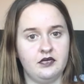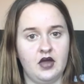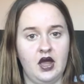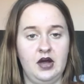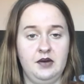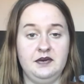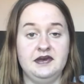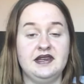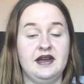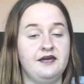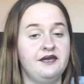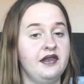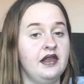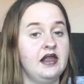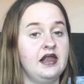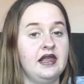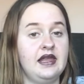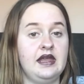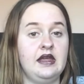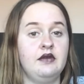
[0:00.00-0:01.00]
I would
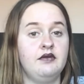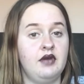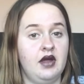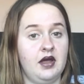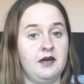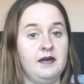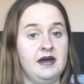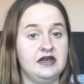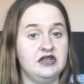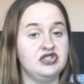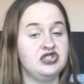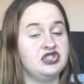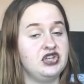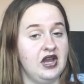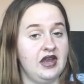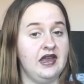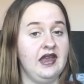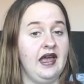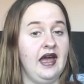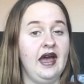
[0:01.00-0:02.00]
definitely recommend
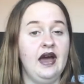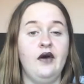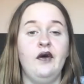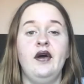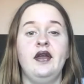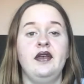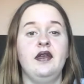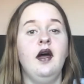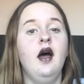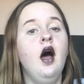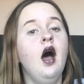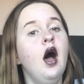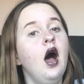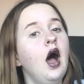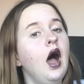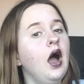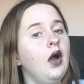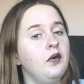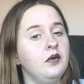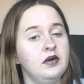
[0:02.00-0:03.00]
checking it out and
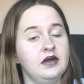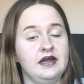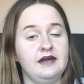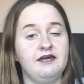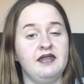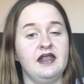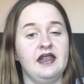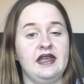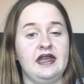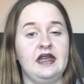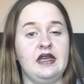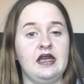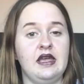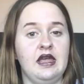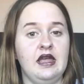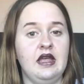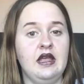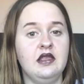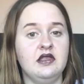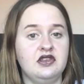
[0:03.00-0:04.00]
I will leave the link
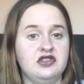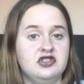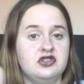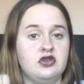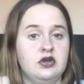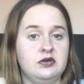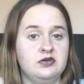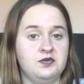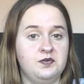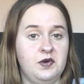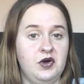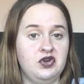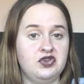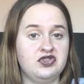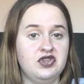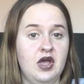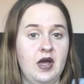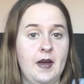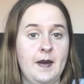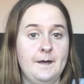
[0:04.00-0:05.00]
in the description
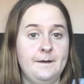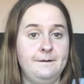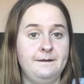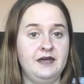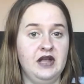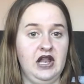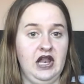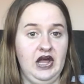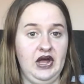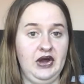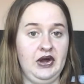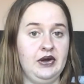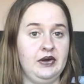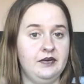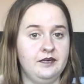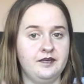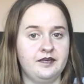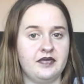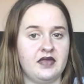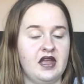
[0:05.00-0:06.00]
box below
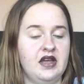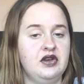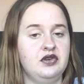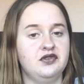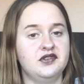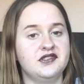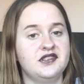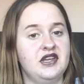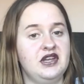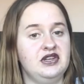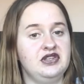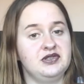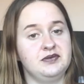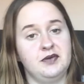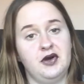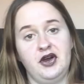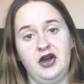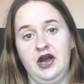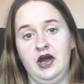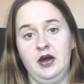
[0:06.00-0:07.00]
and also
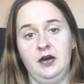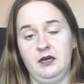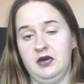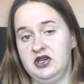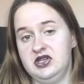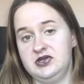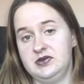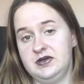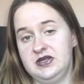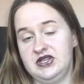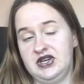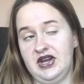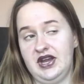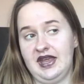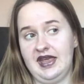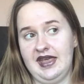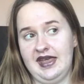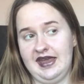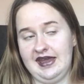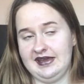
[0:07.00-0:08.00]
tomorrow I'm going to be doing
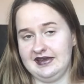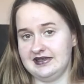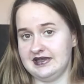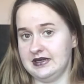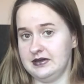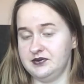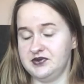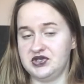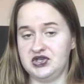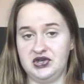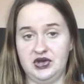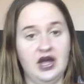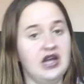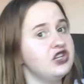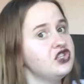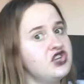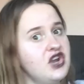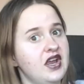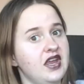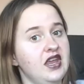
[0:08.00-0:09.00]
a tips to
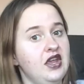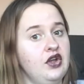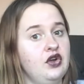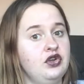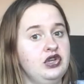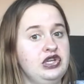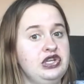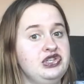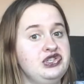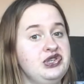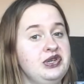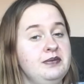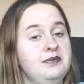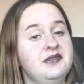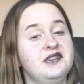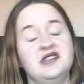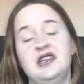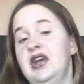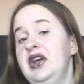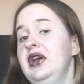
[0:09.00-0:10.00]
hashtagging on YouTube
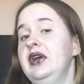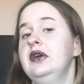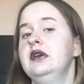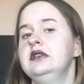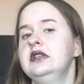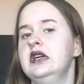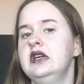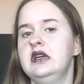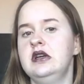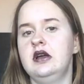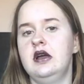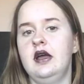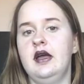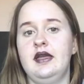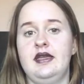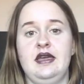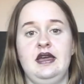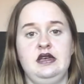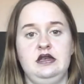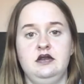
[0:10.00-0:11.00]
so
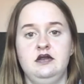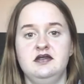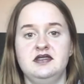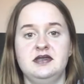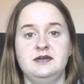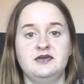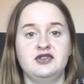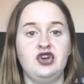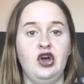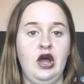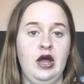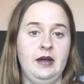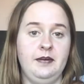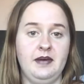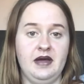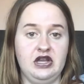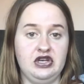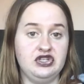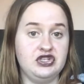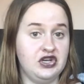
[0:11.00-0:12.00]
again subscribe
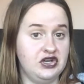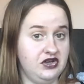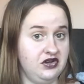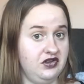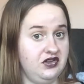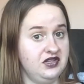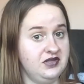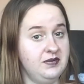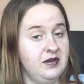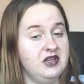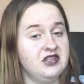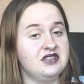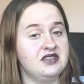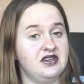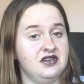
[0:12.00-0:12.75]
and turn on those post